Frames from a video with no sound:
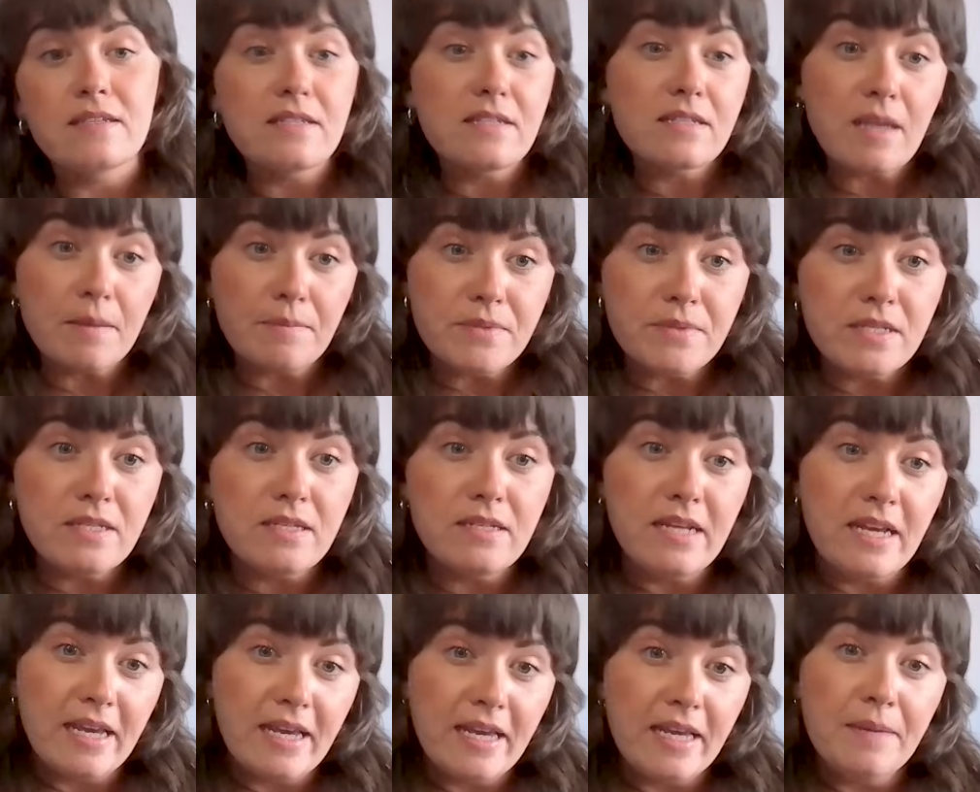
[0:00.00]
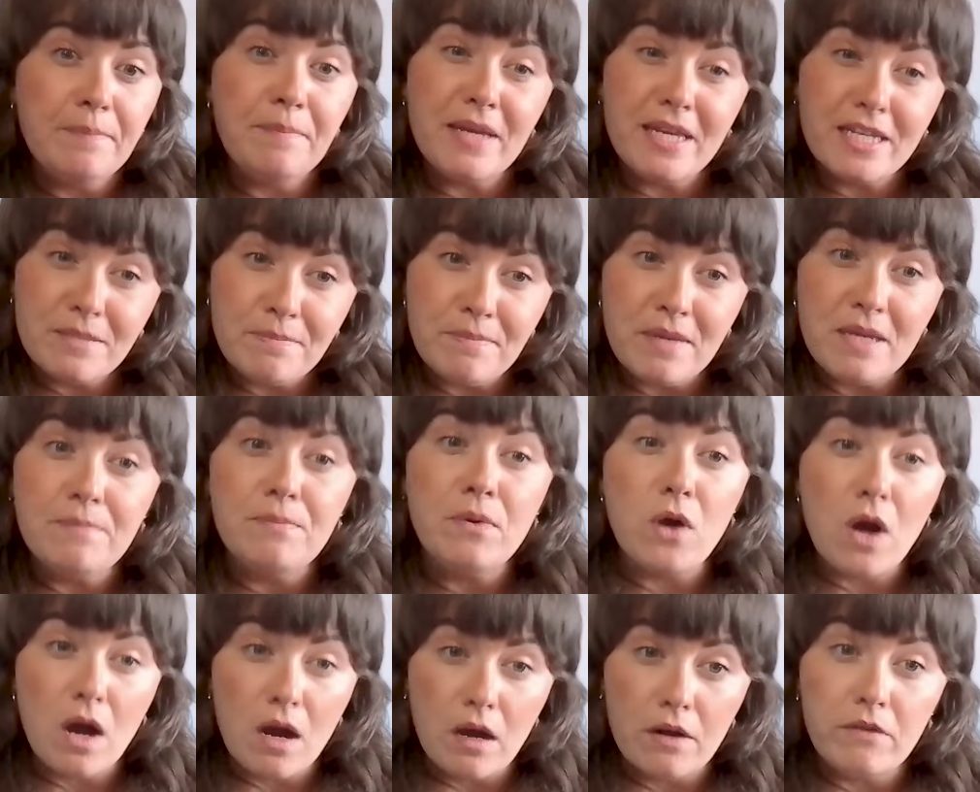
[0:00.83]
a subsidy because
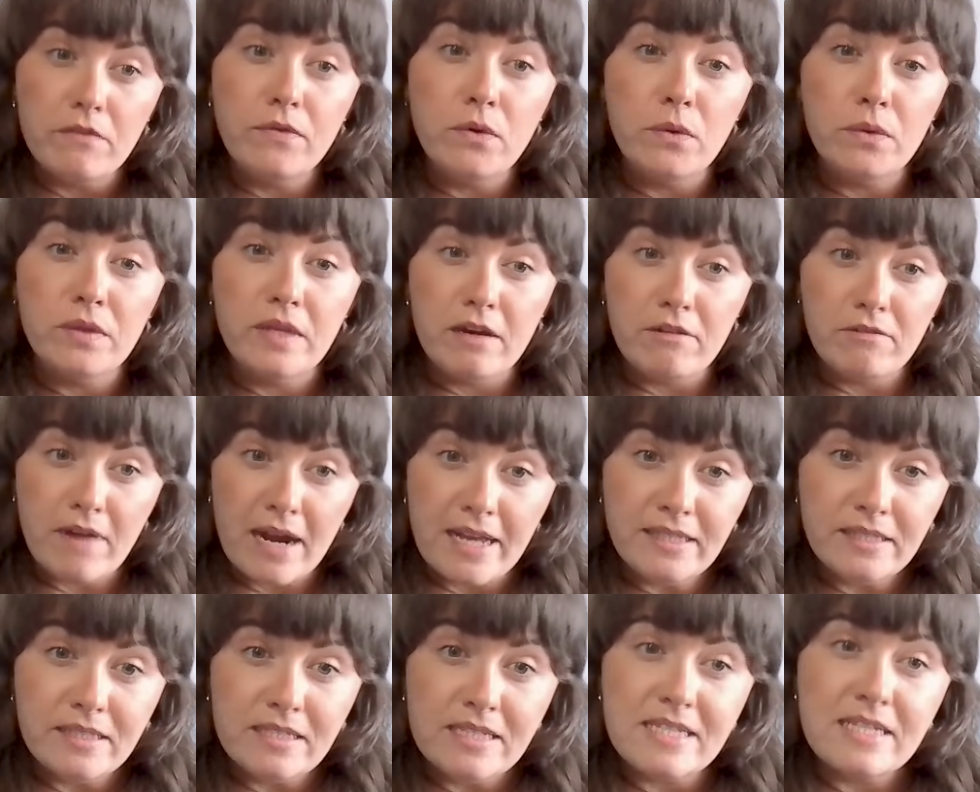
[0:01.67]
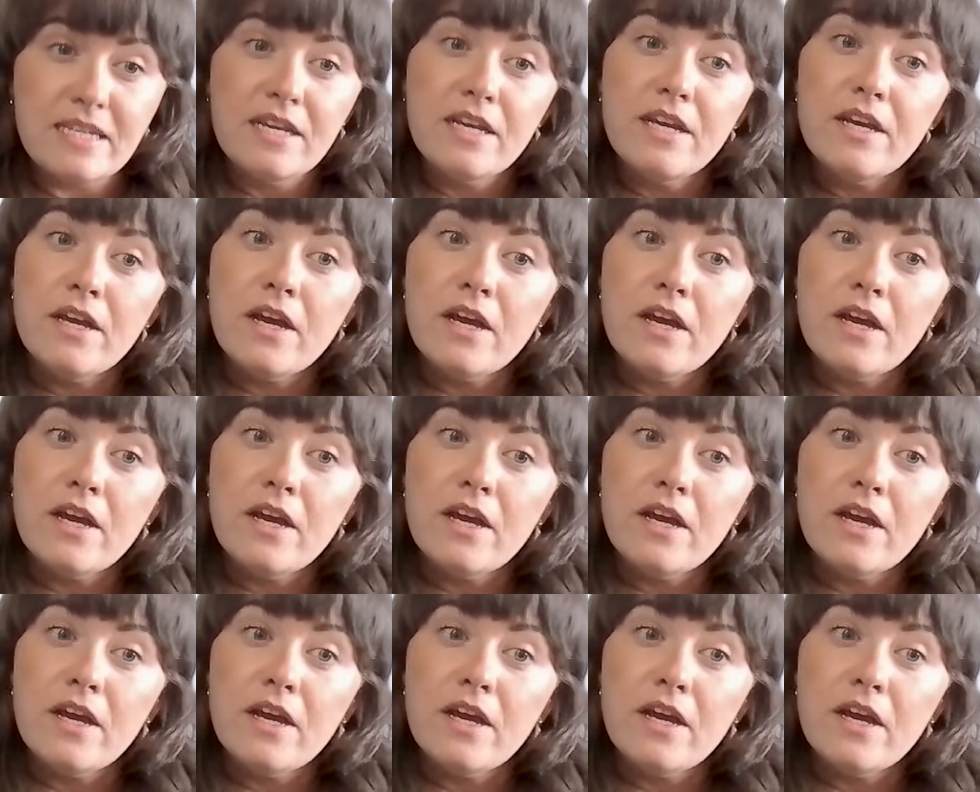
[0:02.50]
people can't afford their rent.